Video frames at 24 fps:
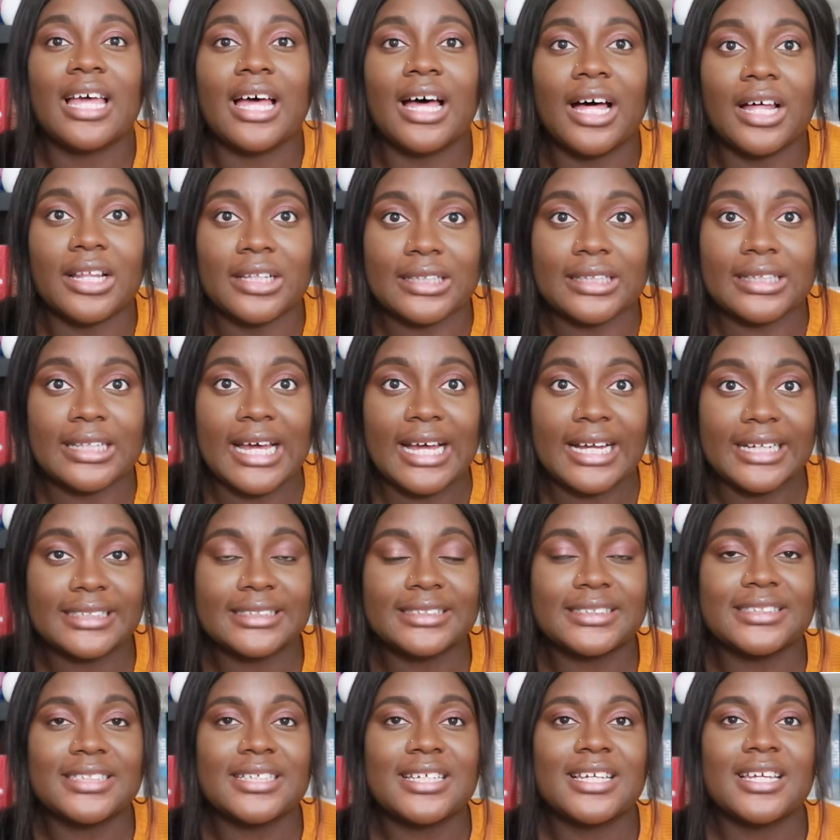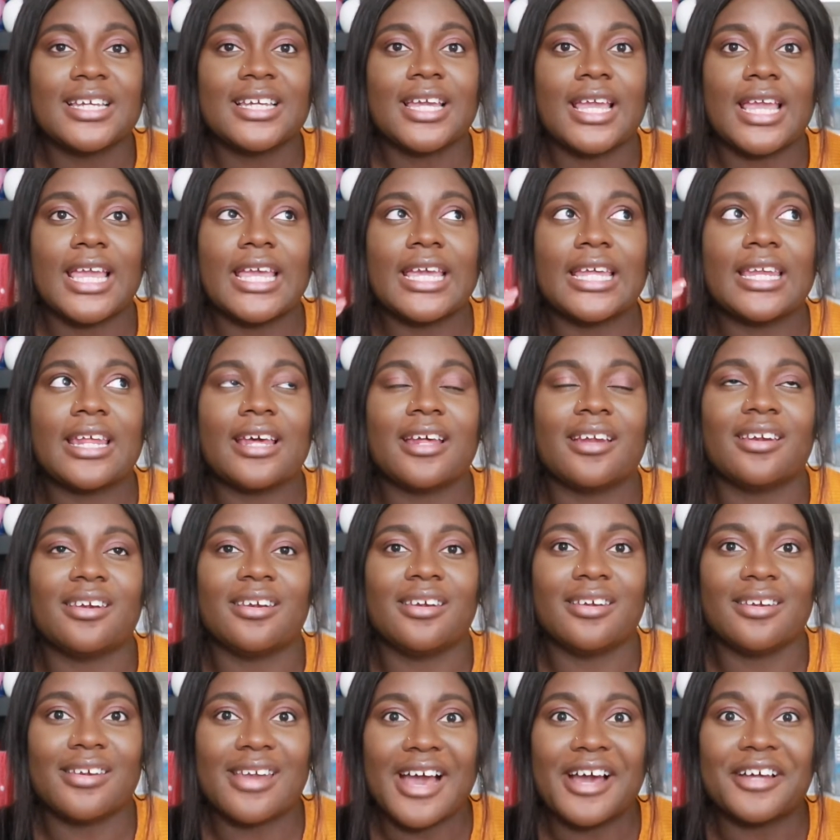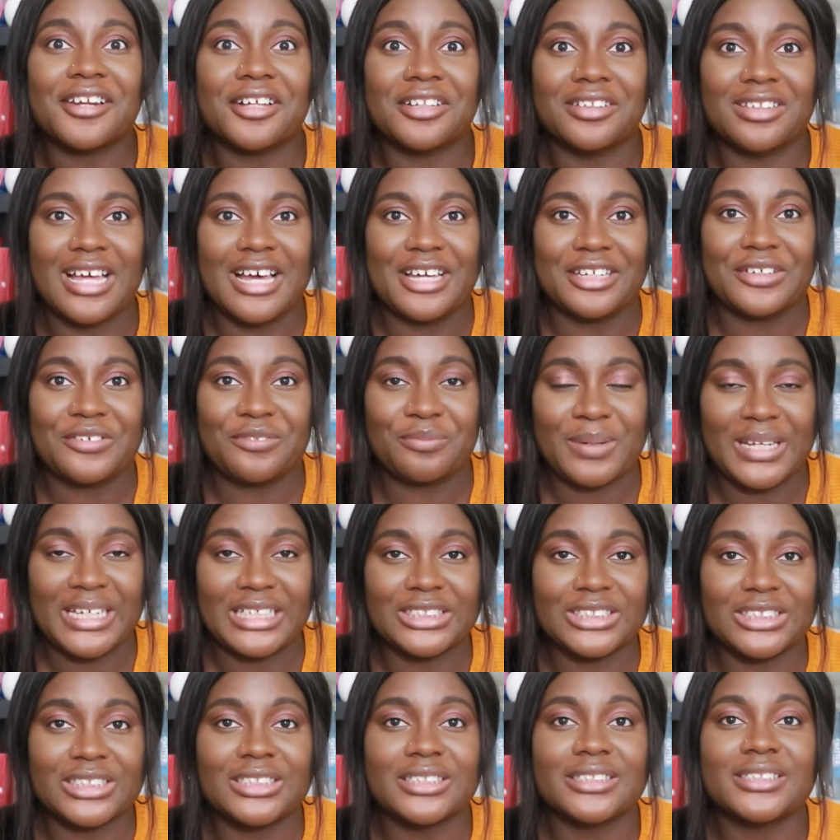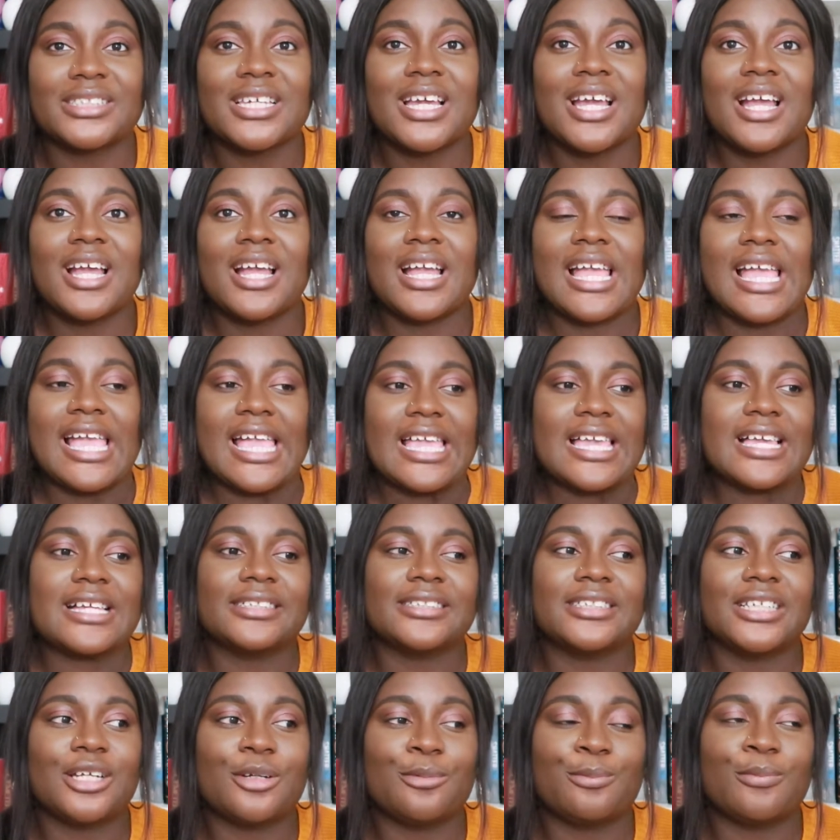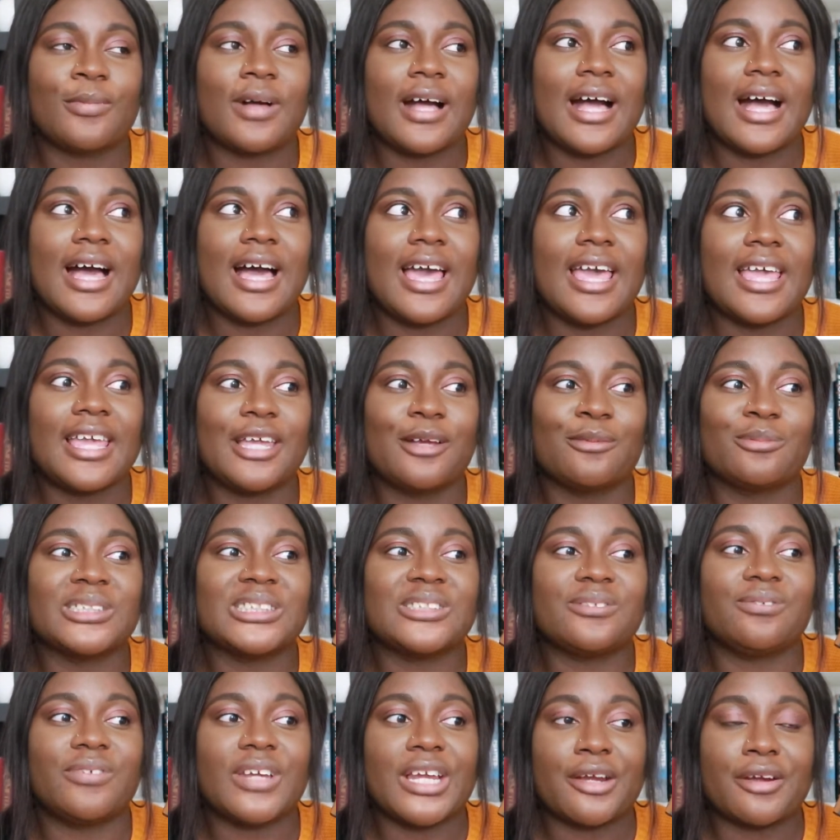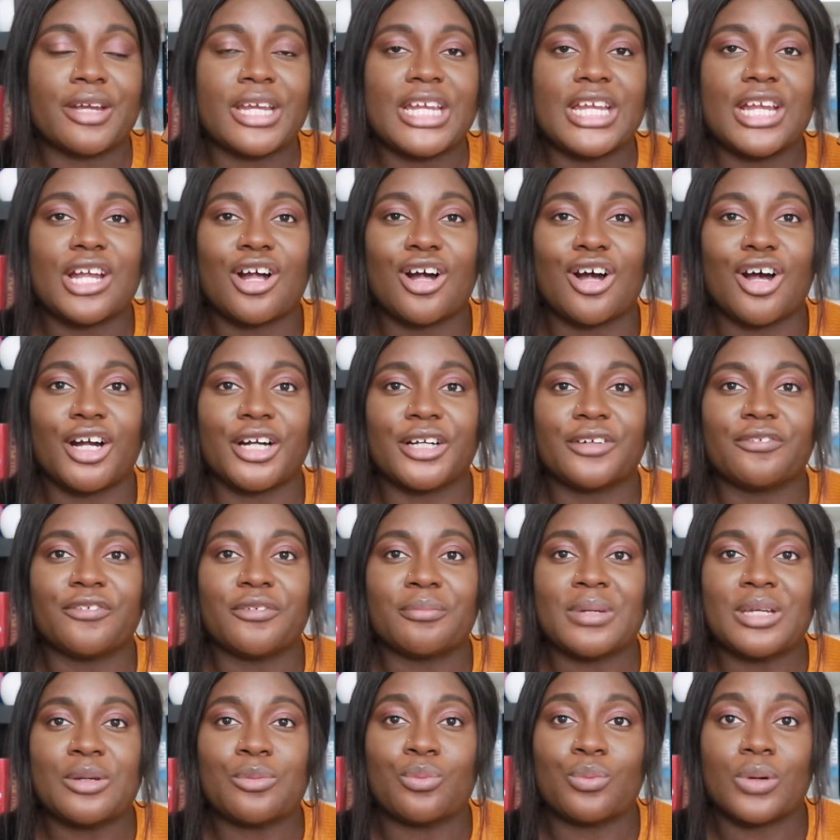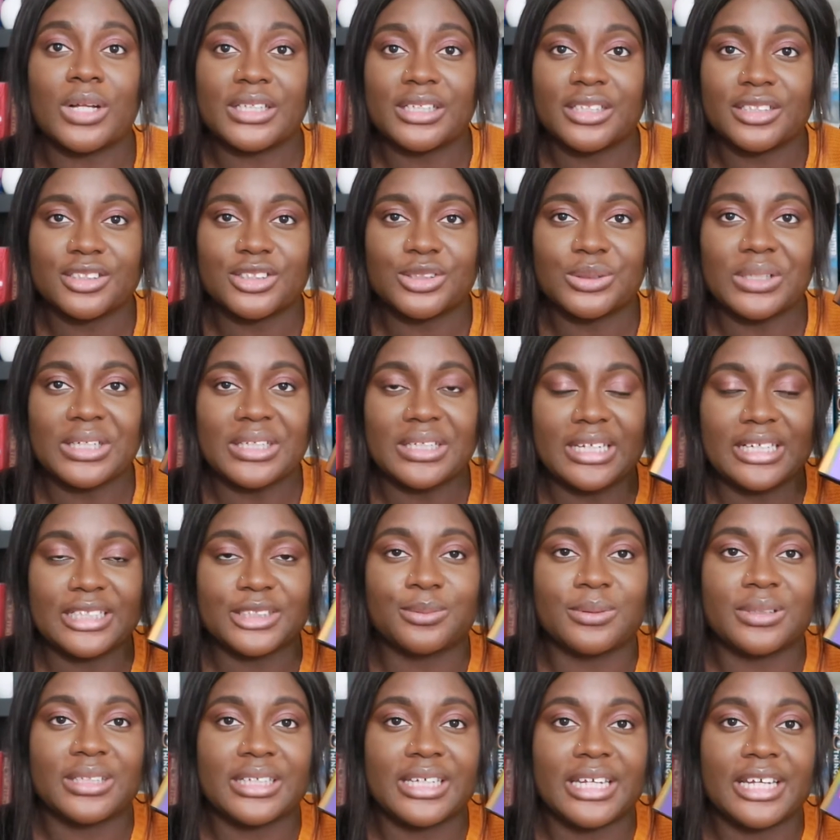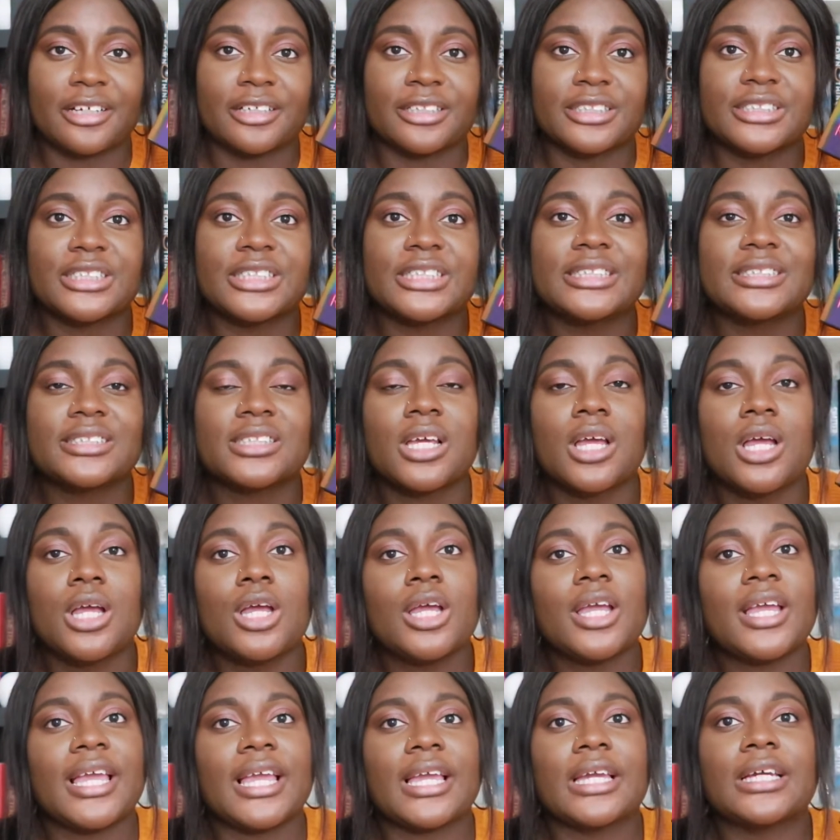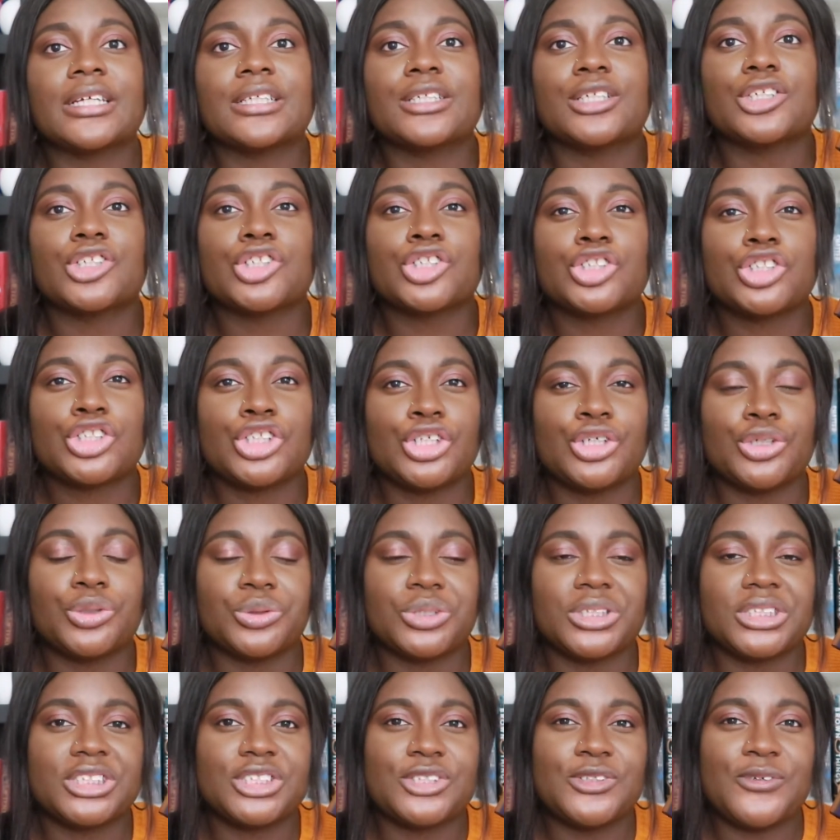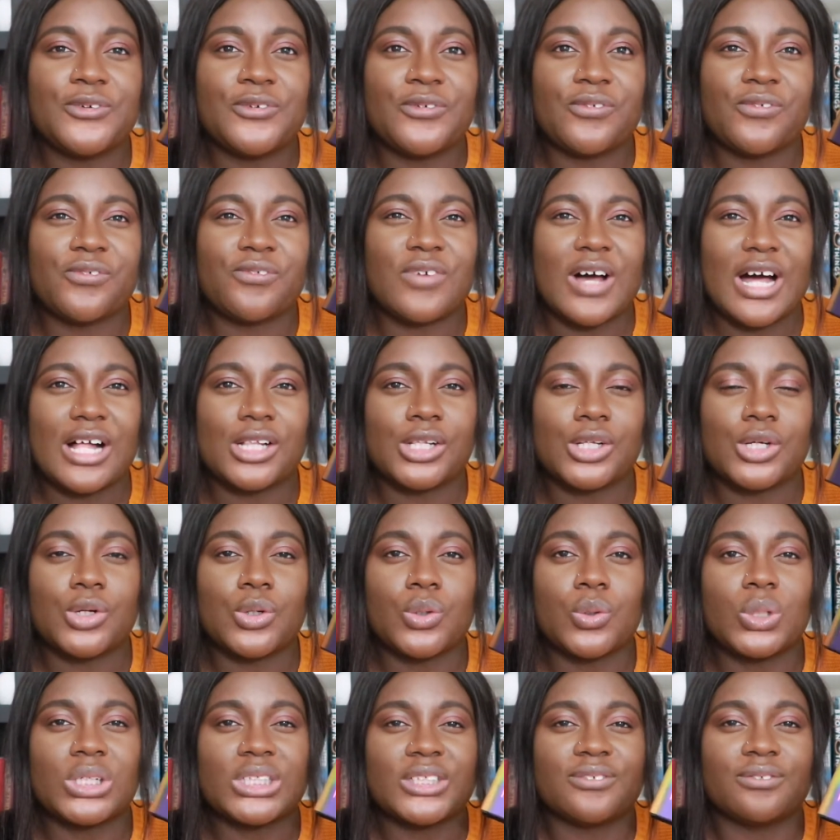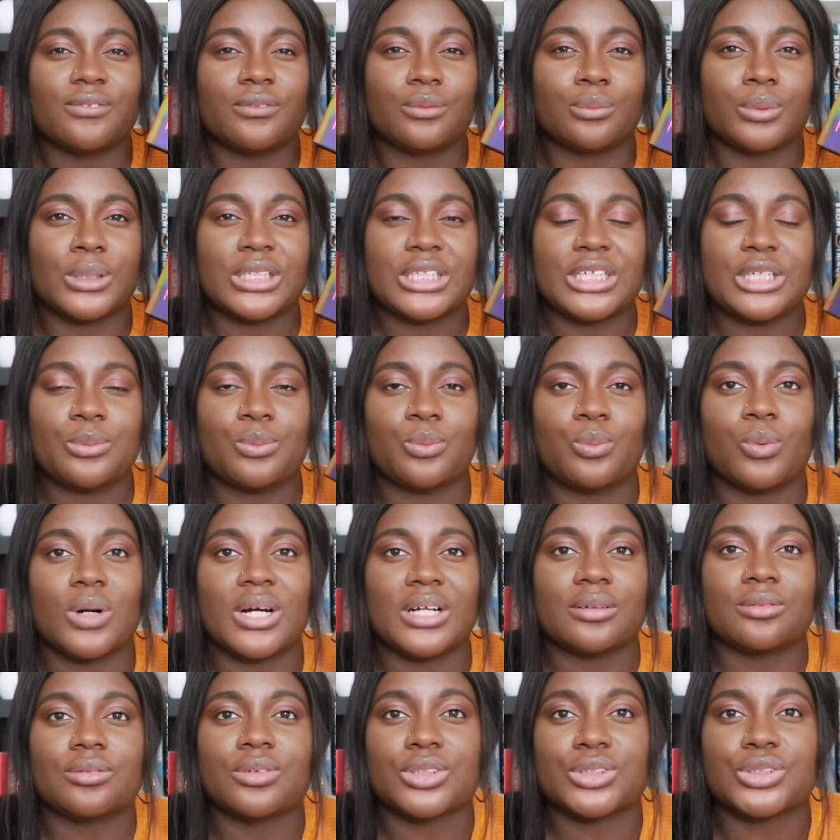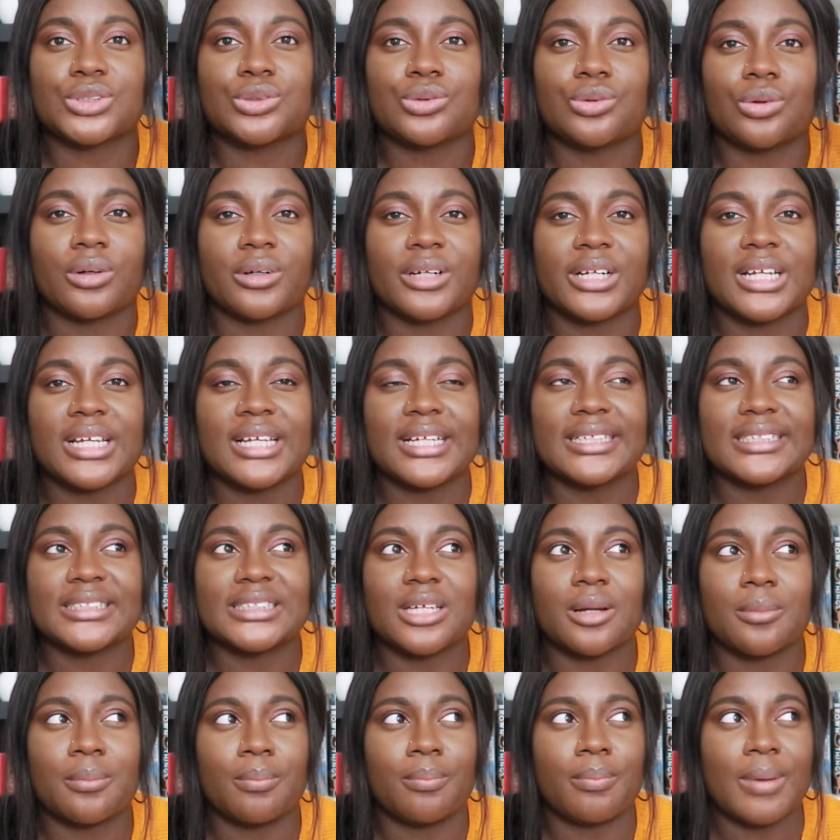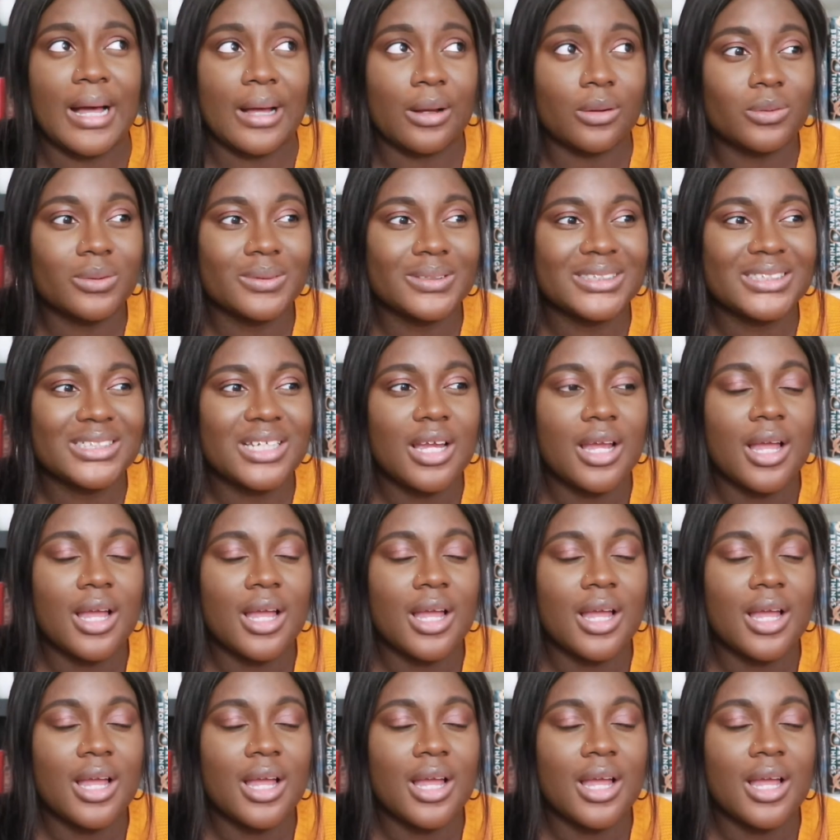a lot in not a lot of pages, and it was very hard for me, one, to connect with the characters, and two, to follow really what the story is about.